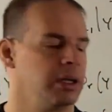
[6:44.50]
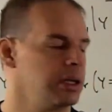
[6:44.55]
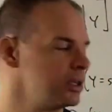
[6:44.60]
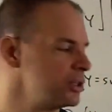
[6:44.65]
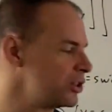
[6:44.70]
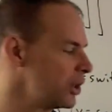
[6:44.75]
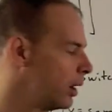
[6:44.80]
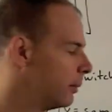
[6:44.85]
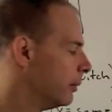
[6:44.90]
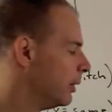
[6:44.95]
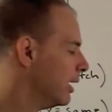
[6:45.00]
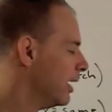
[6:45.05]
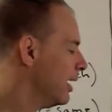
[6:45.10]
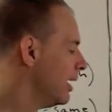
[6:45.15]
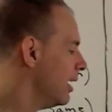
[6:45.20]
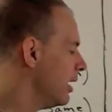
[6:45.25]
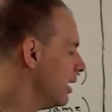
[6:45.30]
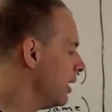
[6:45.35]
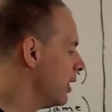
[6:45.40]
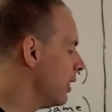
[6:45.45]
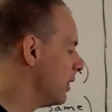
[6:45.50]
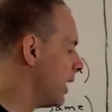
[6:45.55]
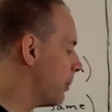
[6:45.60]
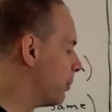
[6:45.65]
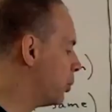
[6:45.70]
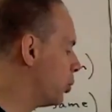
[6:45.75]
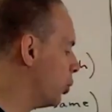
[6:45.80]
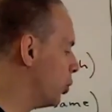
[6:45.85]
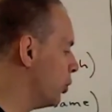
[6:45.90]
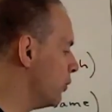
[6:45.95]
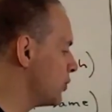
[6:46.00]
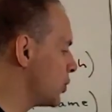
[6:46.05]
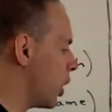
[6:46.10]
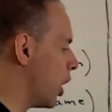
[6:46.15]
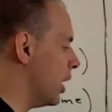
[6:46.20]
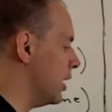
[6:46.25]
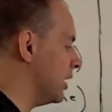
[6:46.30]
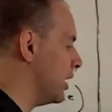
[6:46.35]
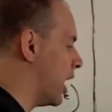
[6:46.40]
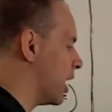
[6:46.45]
So that proves
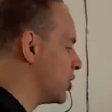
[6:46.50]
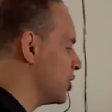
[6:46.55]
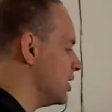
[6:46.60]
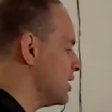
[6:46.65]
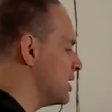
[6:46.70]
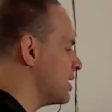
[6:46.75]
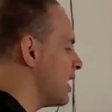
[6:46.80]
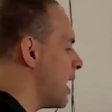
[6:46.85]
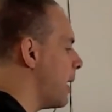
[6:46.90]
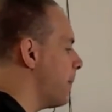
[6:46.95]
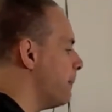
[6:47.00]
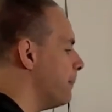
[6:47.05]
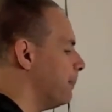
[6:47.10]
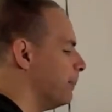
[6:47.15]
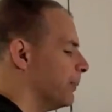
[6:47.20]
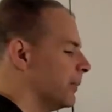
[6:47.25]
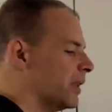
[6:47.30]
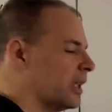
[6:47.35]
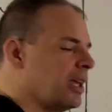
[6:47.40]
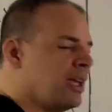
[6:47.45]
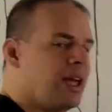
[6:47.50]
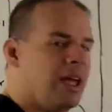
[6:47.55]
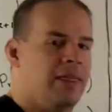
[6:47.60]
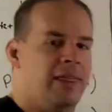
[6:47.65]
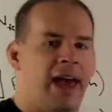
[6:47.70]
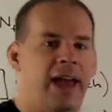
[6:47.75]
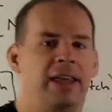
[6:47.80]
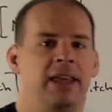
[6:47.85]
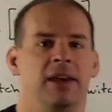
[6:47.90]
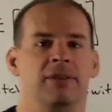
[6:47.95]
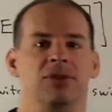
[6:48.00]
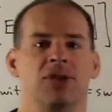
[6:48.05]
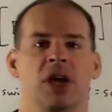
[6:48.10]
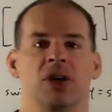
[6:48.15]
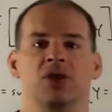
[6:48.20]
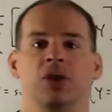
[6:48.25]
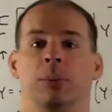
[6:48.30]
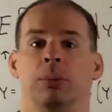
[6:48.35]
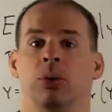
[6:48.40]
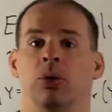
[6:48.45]
our induction step, and that gives
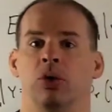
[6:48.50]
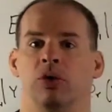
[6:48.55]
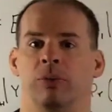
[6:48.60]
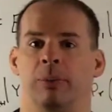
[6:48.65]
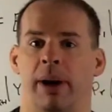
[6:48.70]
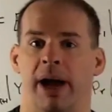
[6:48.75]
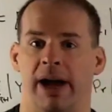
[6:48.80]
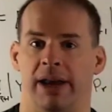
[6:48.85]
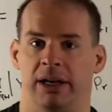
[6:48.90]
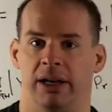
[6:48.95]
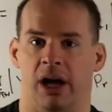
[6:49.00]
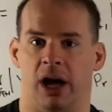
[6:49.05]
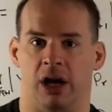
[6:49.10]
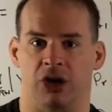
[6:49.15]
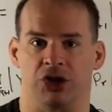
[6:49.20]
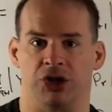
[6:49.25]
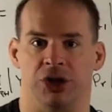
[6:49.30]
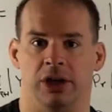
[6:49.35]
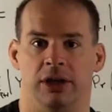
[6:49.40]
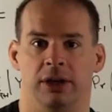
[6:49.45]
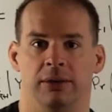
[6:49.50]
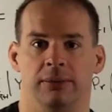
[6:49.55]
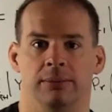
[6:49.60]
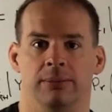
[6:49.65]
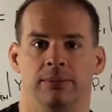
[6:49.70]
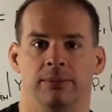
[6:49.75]
us our proof by induction.